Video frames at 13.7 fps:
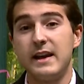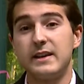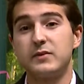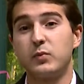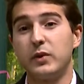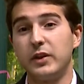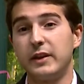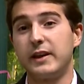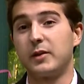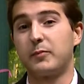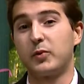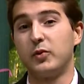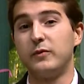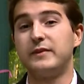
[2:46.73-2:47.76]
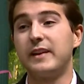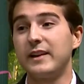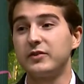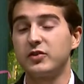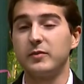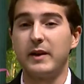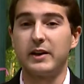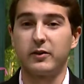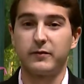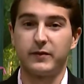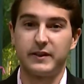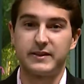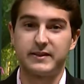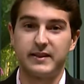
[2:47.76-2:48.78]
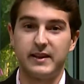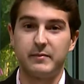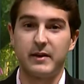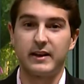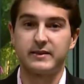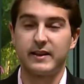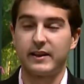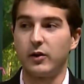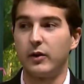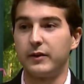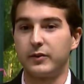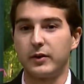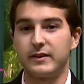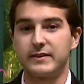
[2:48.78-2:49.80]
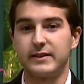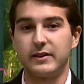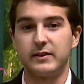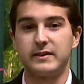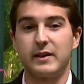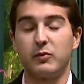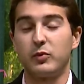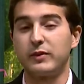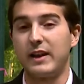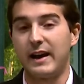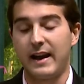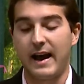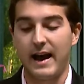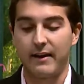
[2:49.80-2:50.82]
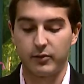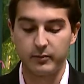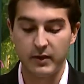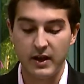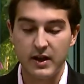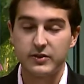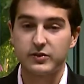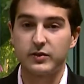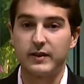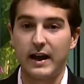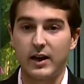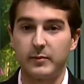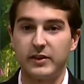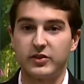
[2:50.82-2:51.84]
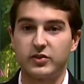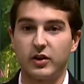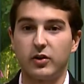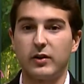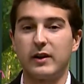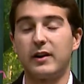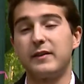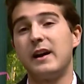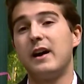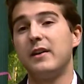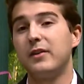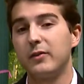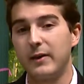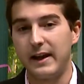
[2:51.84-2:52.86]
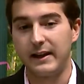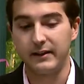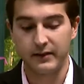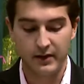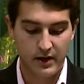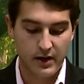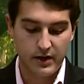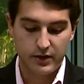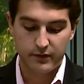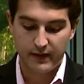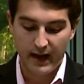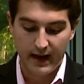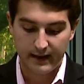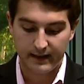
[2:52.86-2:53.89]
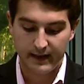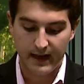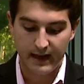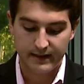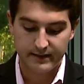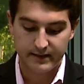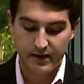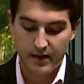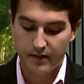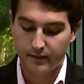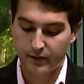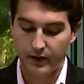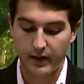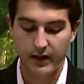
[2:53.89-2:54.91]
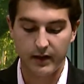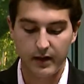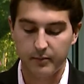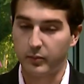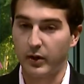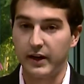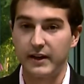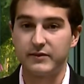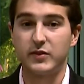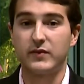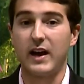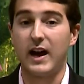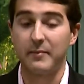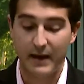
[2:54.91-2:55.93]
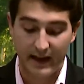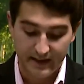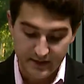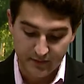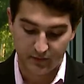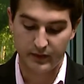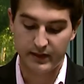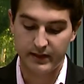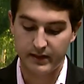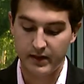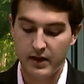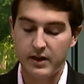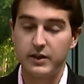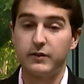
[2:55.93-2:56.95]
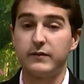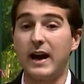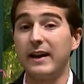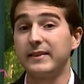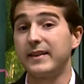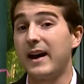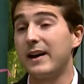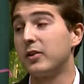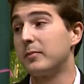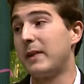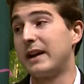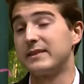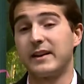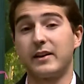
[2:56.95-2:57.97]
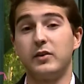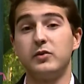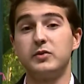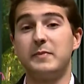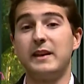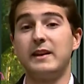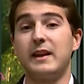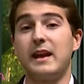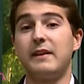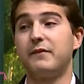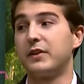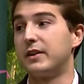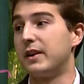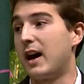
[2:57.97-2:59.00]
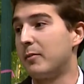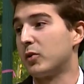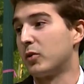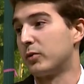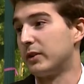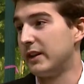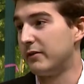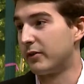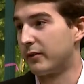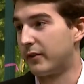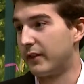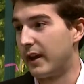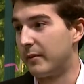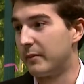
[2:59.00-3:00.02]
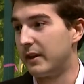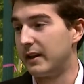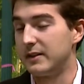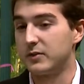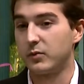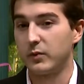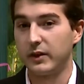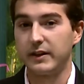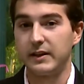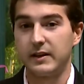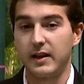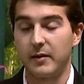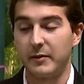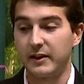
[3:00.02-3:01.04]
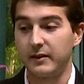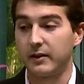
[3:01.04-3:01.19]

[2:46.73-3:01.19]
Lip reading: is really going to prove detrimental for this team as they go on throughout the series. They will not have him, so that'll be a struggle. And on the other end, you've got guys for the Braves. You've got Max Fried. You've got Tyler Matzek, who's been a phenomenal reliever for them, and he's really come in